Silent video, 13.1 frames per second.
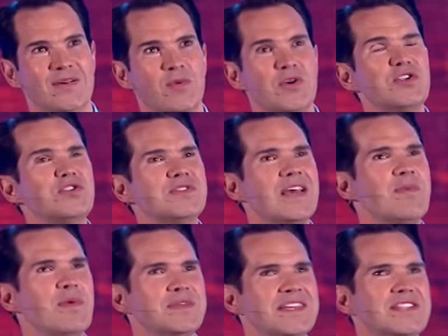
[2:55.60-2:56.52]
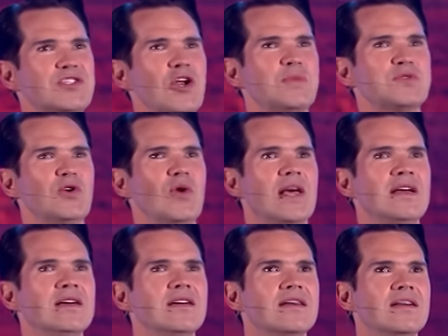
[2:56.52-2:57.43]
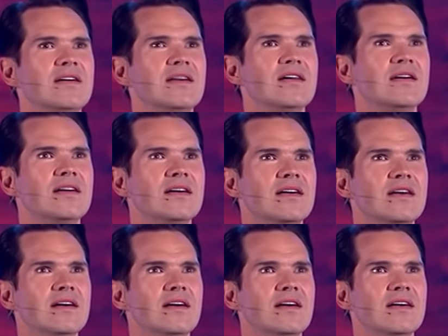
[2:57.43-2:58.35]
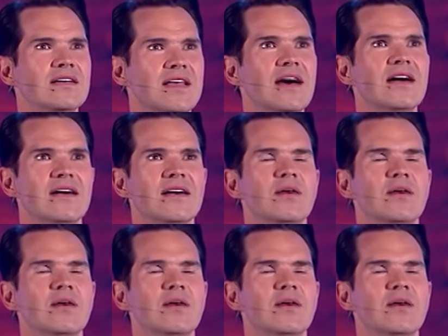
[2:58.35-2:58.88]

What did you say? What was it? Stop stalling? Yeah?